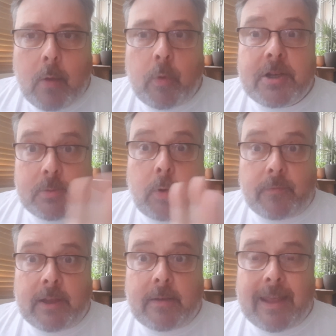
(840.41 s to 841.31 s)
which is one
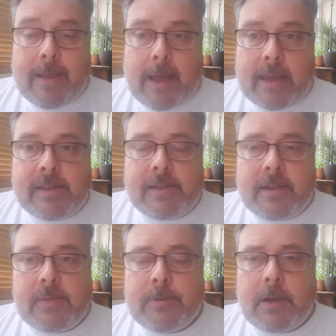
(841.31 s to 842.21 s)
of the key cases in
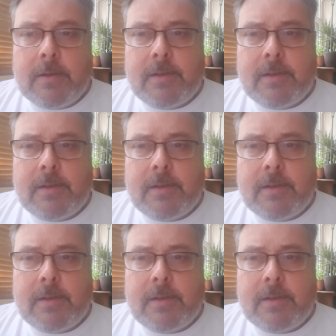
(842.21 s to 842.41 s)
this particular